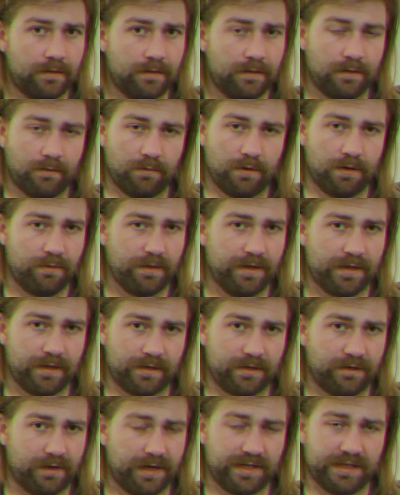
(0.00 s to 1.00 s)
The one with the
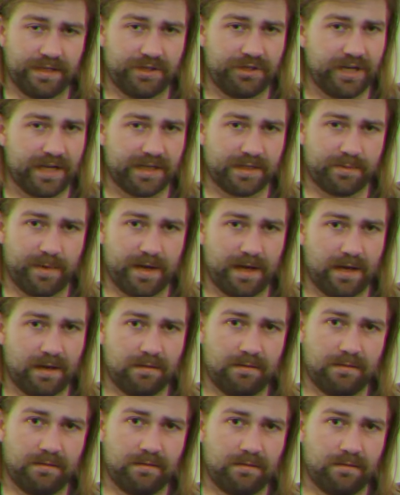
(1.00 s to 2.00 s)
crazy chess man